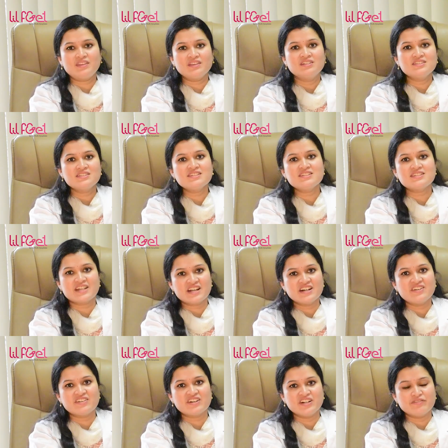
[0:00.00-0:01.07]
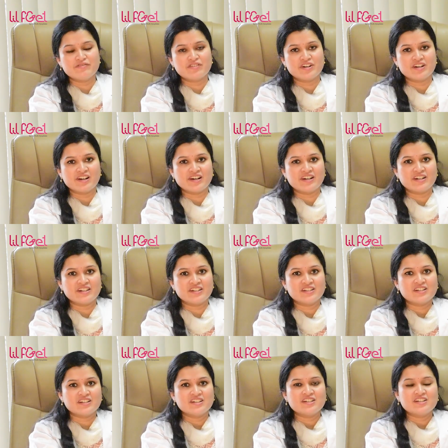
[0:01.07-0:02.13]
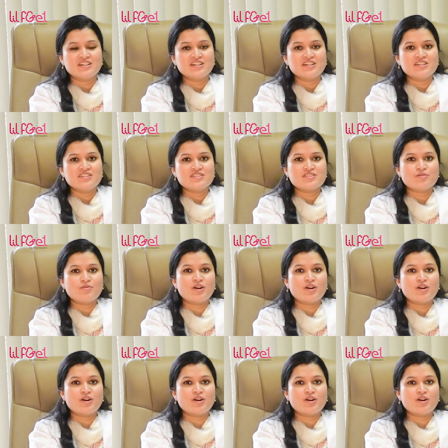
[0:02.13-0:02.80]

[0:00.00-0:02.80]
This is secondary infertility. So